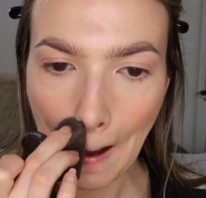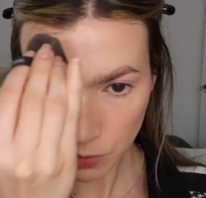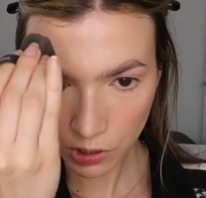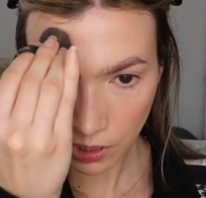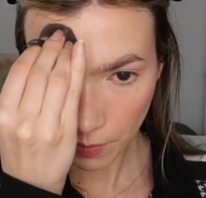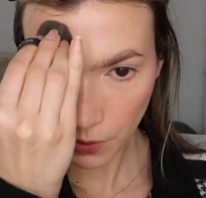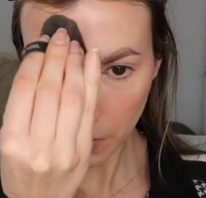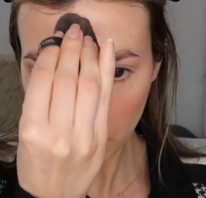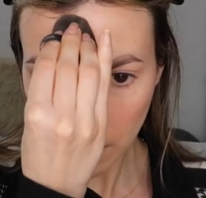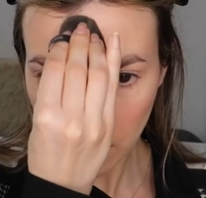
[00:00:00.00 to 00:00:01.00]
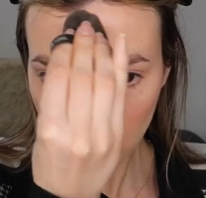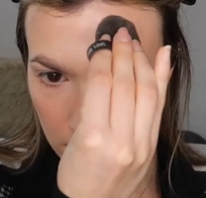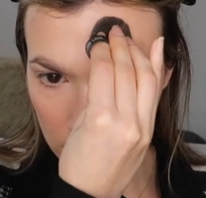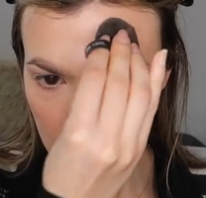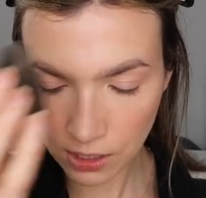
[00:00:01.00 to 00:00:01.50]
I'm just gonna put it in
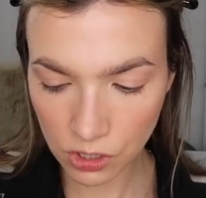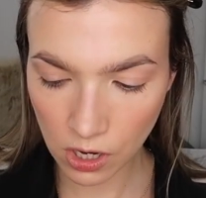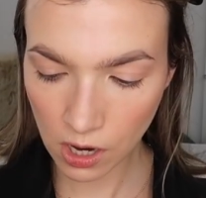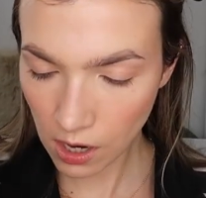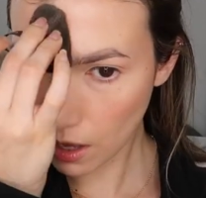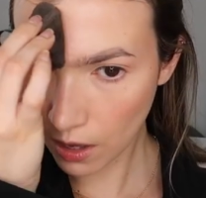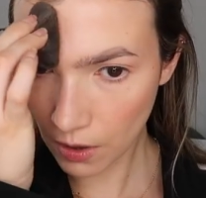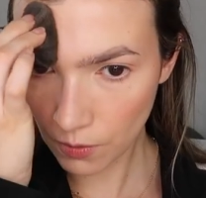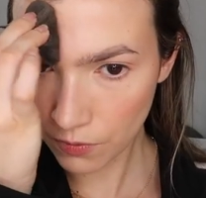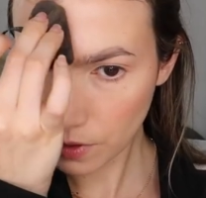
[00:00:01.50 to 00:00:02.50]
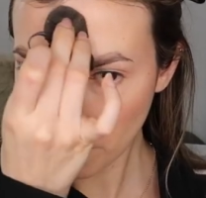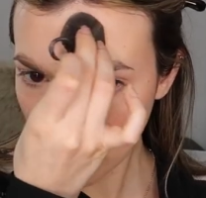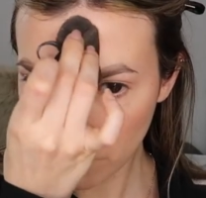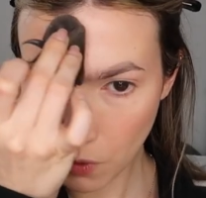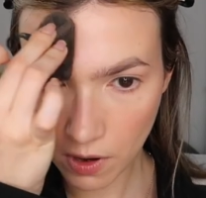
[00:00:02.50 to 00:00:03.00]
the center of
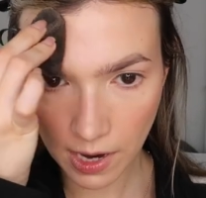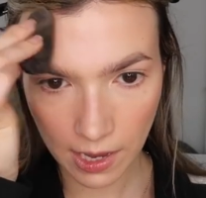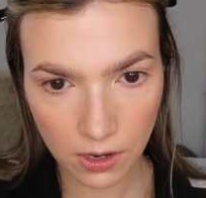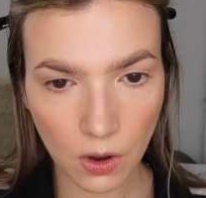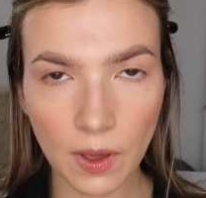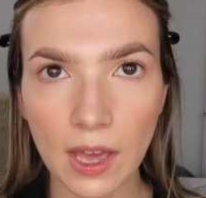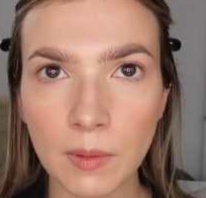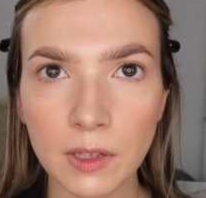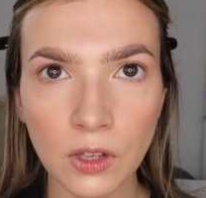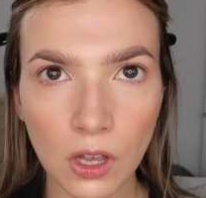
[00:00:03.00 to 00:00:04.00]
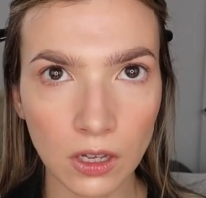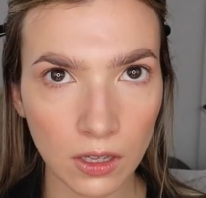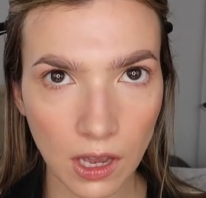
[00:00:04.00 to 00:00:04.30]
my forehead. Okay, but look,